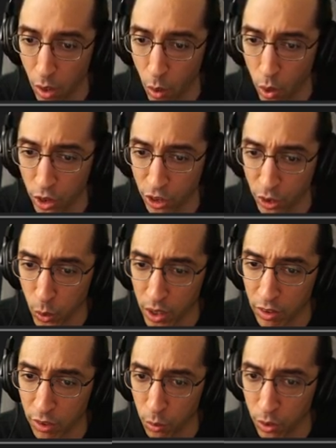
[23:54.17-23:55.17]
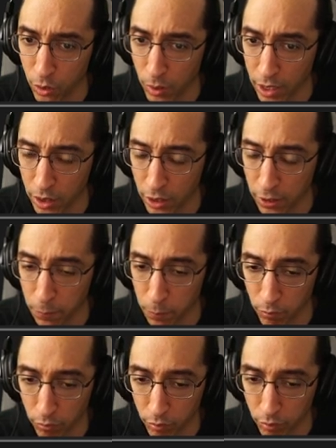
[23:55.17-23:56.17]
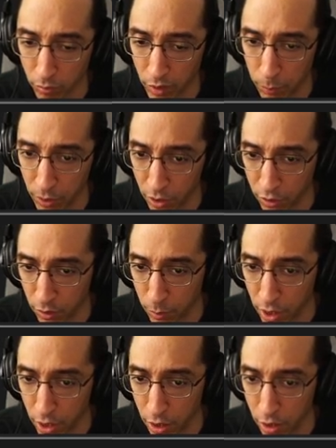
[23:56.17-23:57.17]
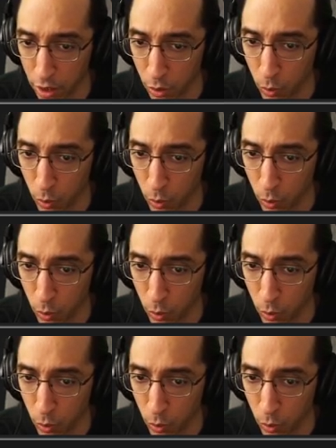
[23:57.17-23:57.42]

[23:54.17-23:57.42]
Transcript: Or just going into this one directly, because from here